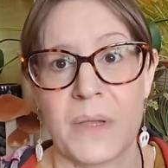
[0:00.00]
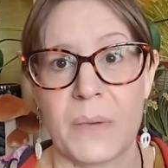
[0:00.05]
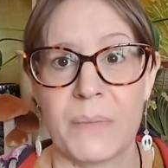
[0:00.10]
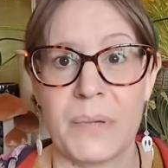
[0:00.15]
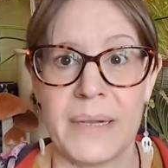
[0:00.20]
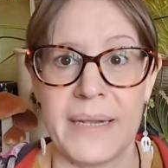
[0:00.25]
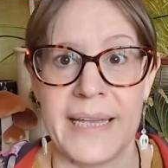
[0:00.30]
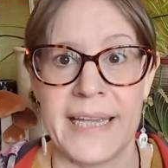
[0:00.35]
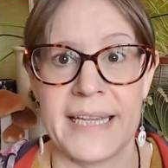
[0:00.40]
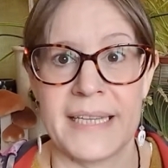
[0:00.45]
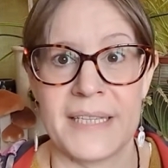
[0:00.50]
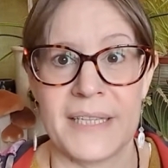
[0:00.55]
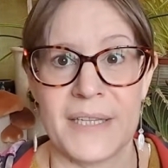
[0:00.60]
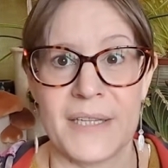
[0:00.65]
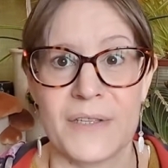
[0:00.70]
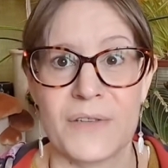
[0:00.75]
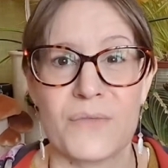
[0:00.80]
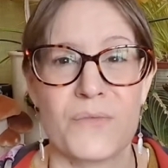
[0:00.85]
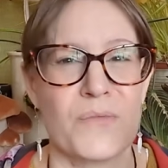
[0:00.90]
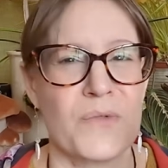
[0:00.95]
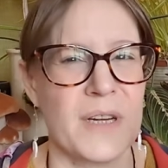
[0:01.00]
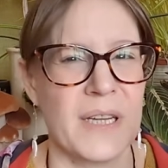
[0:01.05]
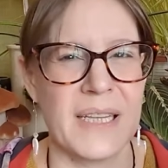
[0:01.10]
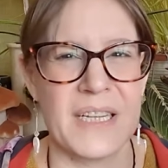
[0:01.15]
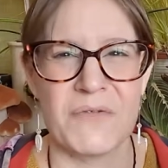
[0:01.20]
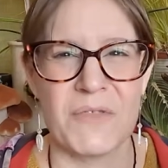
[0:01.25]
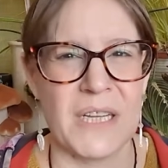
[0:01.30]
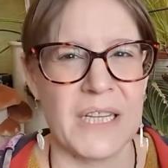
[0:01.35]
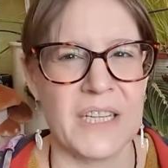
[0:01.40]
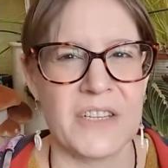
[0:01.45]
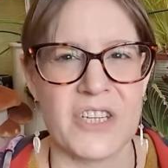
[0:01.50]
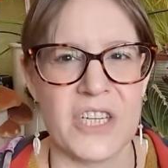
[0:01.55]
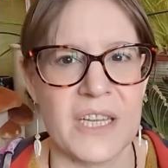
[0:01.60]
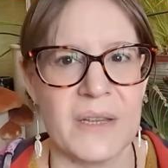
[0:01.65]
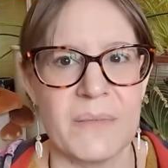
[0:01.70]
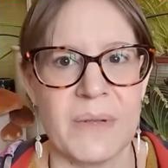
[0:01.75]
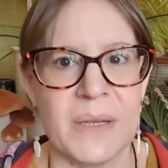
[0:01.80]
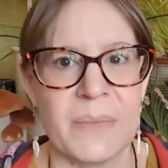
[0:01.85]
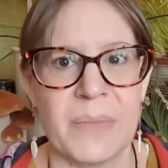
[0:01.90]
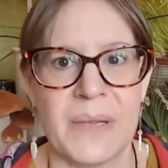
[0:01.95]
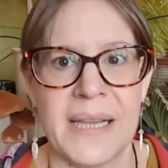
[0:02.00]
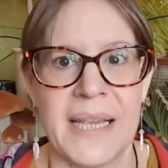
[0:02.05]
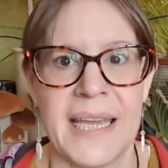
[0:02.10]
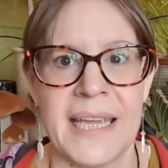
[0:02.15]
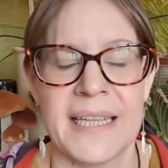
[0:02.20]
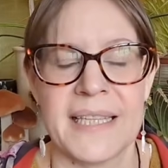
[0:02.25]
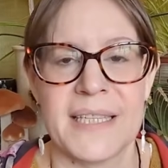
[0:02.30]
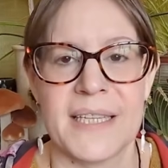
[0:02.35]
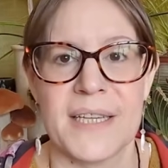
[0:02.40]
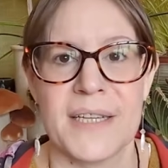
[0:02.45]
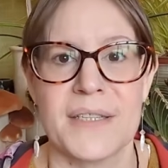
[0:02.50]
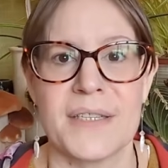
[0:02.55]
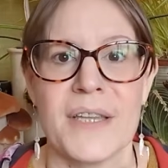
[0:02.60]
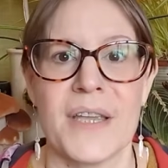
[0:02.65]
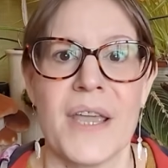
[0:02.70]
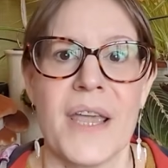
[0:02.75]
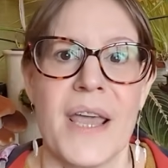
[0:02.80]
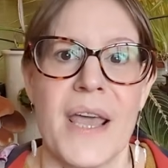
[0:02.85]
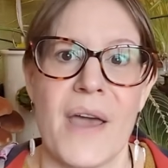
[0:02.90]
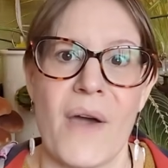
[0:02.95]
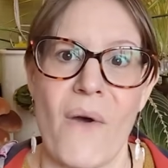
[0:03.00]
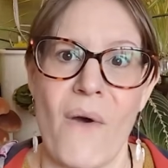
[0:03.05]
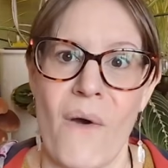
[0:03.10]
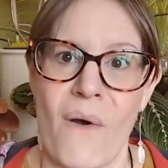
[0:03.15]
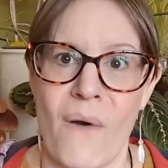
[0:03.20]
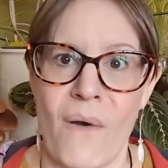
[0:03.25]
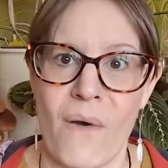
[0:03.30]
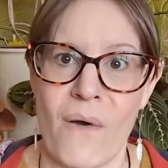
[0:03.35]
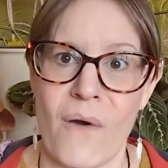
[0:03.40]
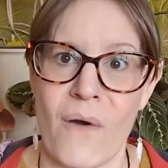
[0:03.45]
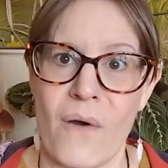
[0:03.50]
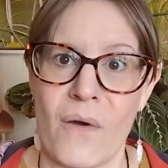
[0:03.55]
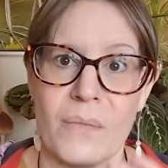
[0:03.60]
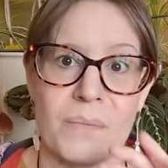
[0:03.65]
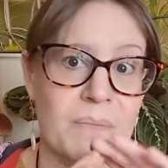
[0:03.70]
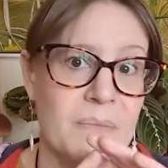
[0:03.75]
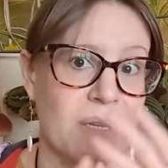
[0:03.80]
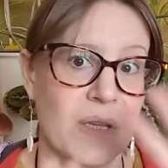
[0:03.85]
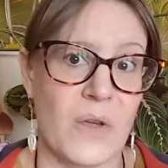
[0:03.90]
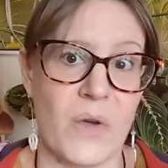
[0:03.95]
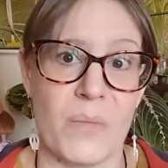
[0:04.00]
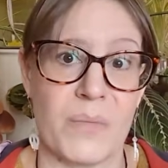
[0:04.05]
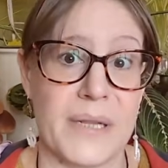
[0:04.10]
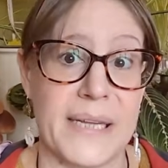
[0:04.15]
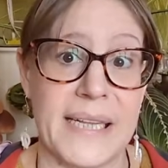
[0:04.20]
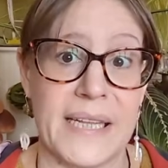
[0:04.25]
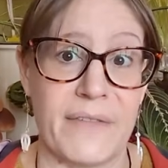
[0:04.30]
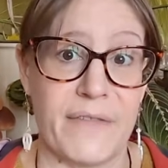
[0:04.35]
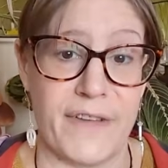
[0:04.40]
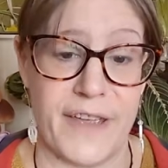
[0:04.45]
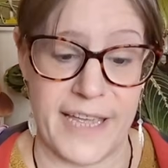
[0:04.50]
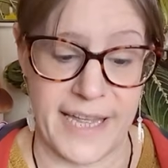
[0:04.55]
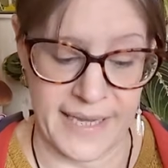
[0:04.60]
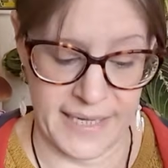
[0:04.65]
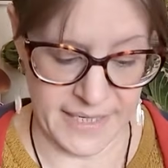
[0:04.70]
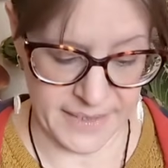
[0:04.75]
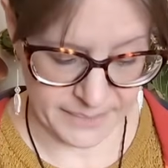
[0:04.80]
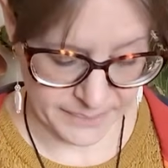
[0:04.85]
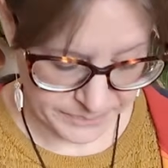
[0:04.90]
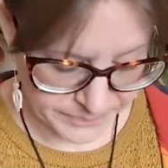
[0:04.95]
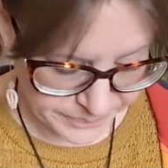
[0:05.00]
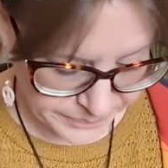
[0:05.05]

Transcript: plated, really, really cheaply plated, or completely fake.